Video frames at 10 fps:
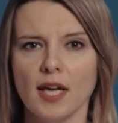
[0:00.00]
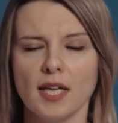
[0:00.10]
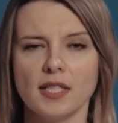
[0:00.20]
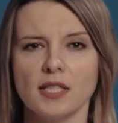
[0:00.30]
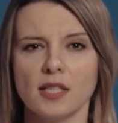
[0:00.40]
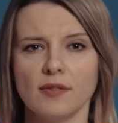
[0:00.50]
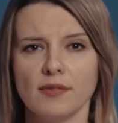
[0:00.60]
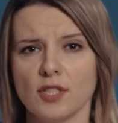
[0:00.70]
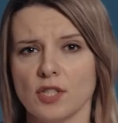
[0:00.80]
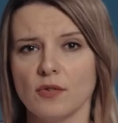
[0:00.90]
in
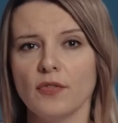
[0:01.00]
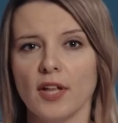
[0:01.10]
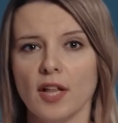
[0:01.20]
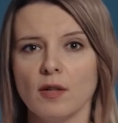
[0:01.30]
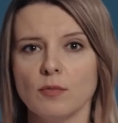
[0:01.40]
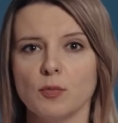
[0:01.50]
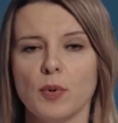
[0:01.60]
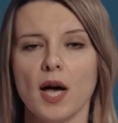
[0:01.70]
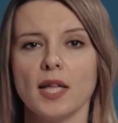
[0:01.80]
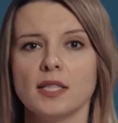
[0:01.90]
television films,
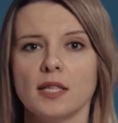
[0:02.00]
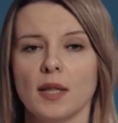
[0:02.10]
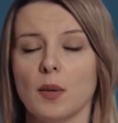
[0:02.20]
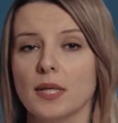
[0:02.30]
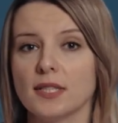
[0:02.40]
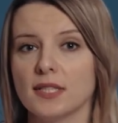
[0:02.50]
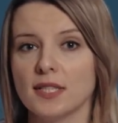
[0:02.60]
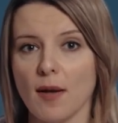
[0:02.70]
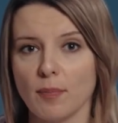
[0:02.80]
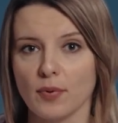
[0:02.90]
but there were
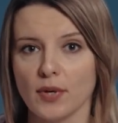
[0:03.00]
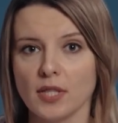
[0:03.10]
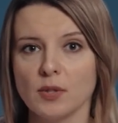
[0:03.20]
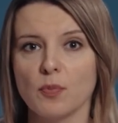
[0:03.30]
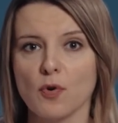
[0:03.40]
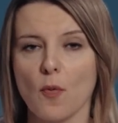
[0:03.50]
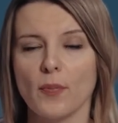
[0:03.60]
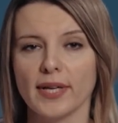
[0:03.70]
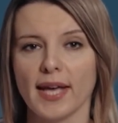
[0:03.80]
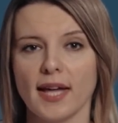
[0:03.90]
separate
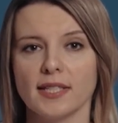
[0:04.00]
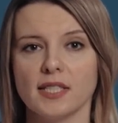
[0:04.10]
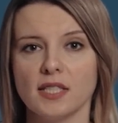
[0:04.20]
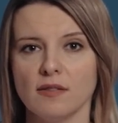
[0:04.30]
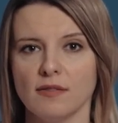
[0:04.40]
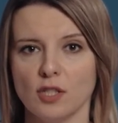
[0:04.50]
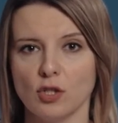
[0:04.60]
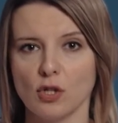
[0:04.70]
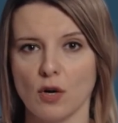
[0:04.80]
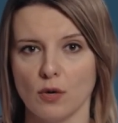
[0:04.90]
propaganda TV
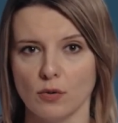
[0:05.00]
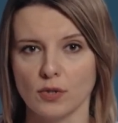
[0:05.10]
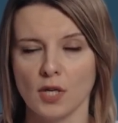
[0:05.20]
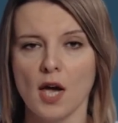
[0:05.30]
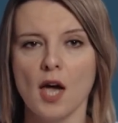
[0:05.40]
shows